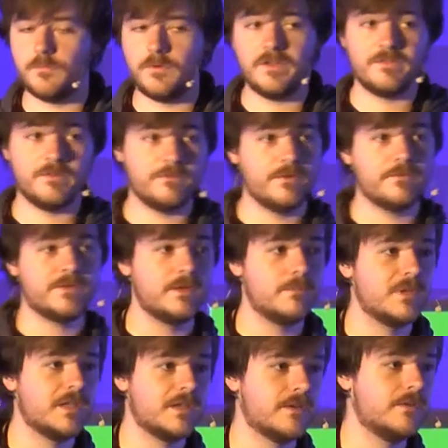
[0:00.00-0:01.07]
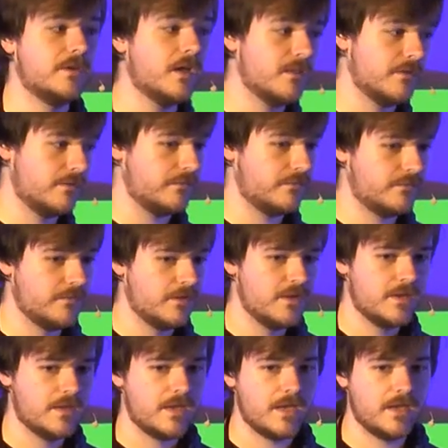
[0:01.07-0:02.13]
raising fifteen million dollars
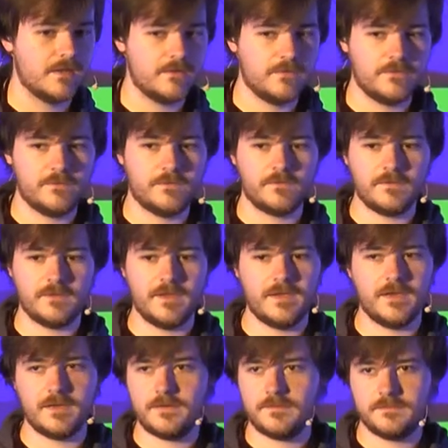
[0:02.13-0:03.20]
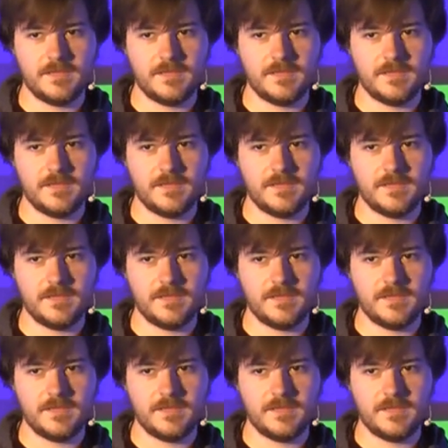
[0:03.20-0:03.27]
is like,